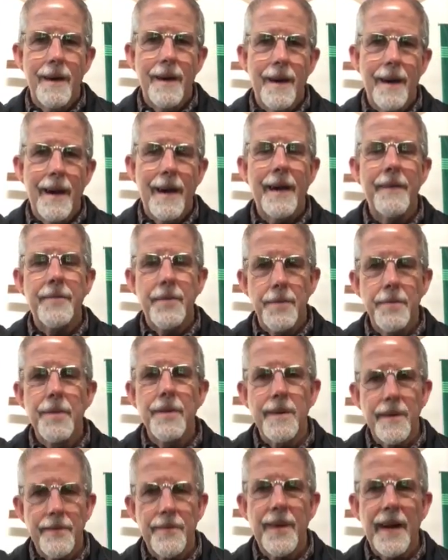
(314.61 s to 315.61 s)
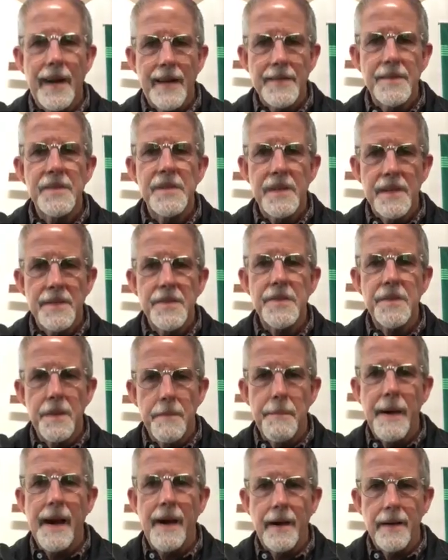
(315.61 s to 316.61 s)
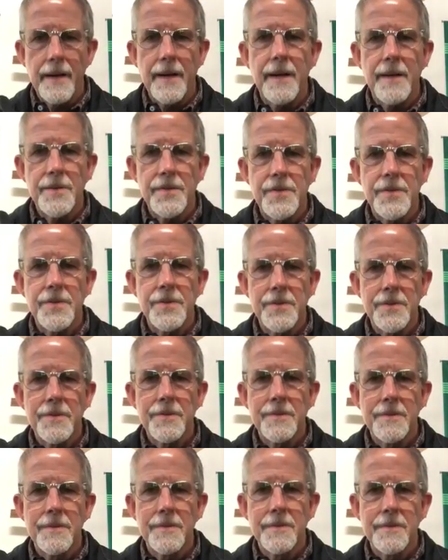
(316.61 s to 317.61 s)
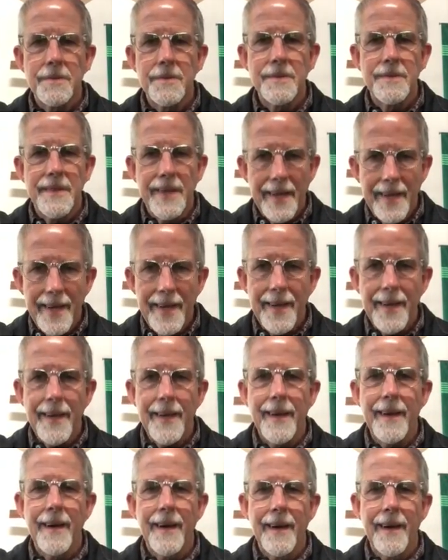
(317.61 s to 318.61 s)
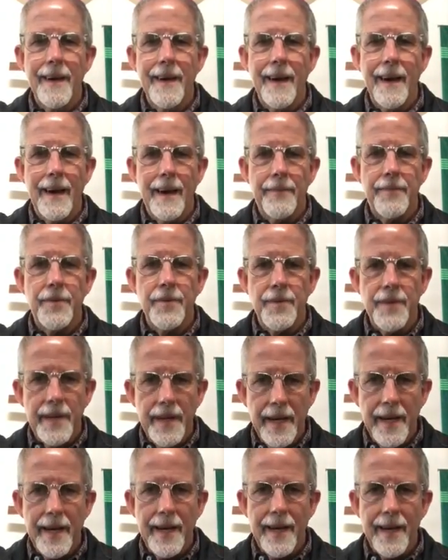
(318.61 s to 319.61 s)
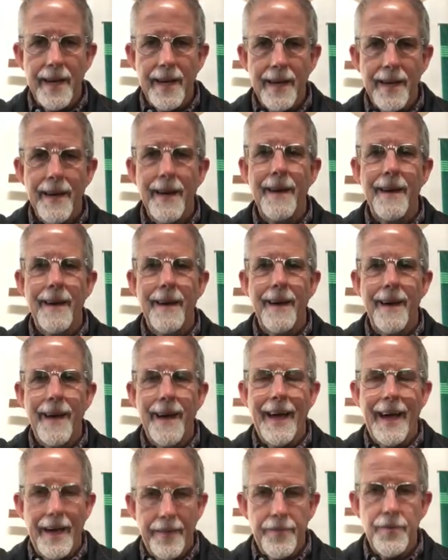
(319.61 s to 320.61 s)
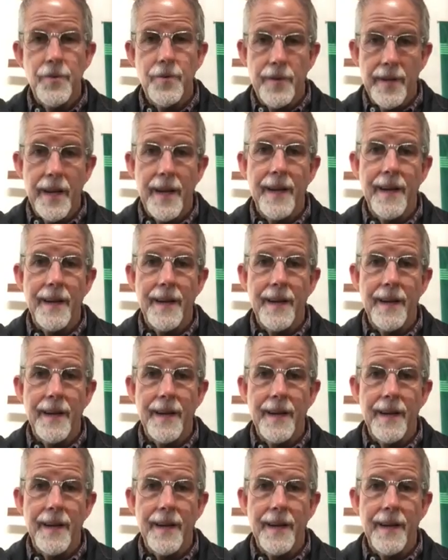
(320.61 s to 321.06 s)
I have to believe God says about us day after day after day.